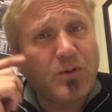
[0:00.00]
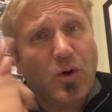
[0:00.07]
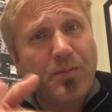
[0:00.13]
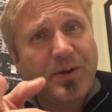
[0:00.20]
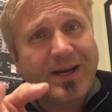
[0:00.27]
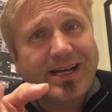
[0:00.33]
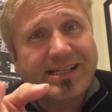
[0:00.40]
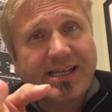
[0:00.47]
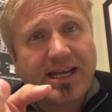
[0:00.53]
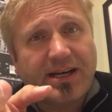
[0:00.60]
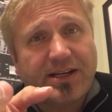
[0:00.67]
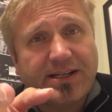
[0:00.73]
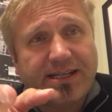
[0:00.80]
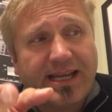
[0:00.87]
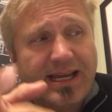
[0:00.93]
Hope you guys had a
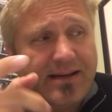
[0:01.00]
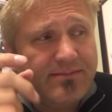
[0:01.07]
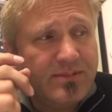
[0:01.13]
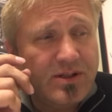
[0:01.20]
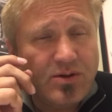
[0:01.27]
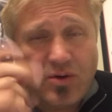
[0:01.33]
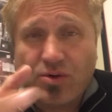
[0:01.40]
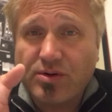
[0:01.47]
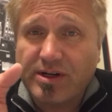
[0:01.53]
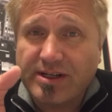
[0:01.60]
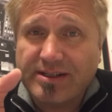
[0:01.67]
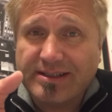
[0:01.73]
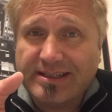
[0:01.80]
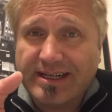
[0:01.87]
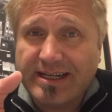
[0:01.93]
good day or a
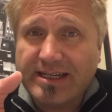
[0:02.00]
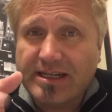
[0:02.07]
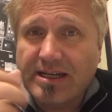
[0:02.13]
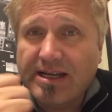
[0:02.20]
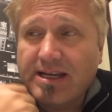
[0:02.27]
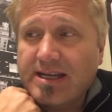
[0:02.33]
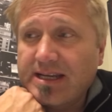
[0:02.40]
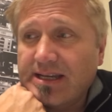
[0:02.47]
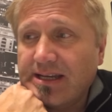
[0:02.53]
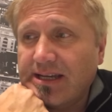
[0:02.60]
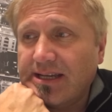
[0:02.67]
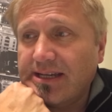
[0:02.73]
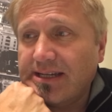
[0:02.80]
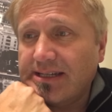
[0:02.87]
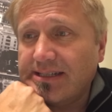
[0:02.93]
good night
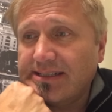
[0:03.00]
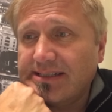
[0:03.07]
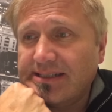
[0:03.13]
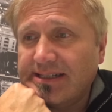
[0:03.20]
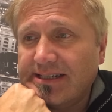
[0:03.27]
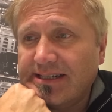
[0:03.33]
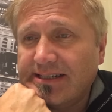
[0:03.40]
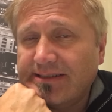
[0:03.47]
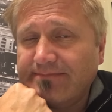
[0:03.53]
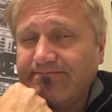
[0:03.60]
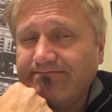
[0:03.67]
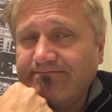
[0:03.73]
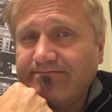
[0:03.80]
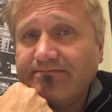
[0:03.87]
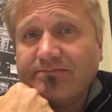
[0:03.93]
and
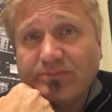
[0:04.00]
um,